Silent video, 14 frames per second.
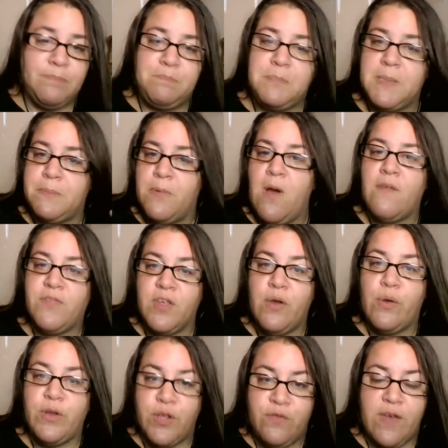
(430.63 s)
People often go
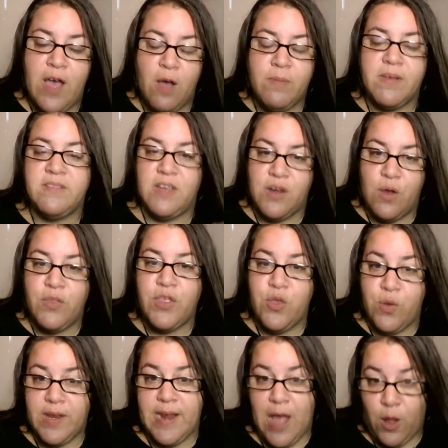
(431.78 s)
to you for help because they know that you
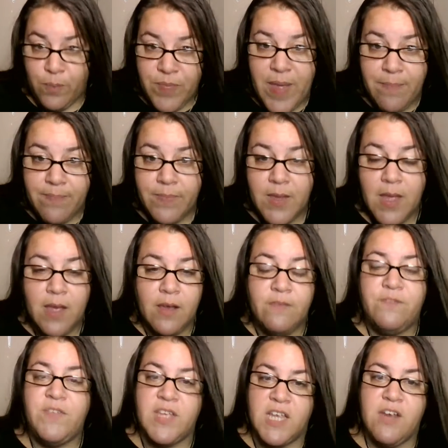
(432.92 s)
can help them
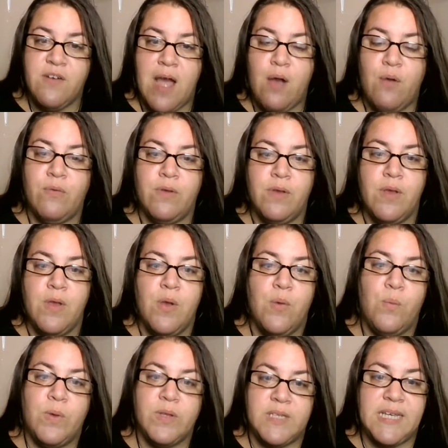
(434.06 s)
figure out
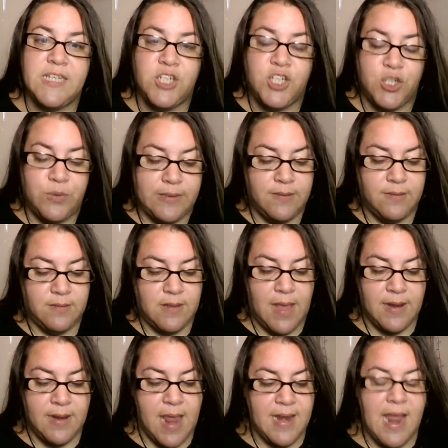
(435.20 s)
what the issue is
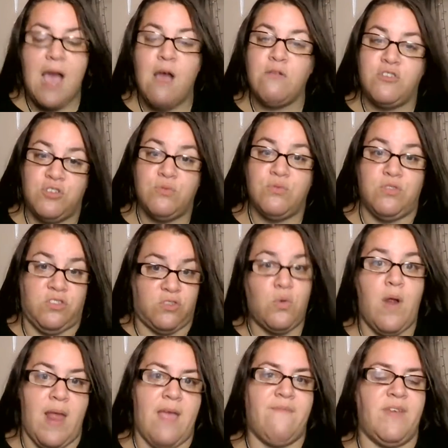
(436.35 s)
and how to sort
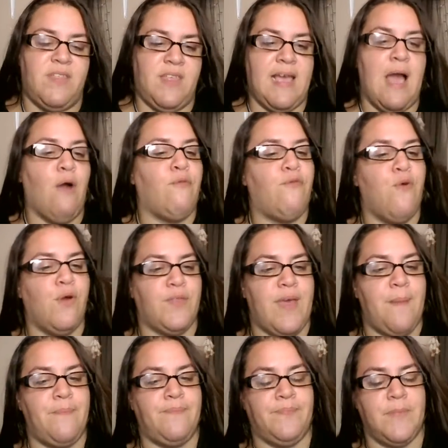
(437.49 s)
everything out for them.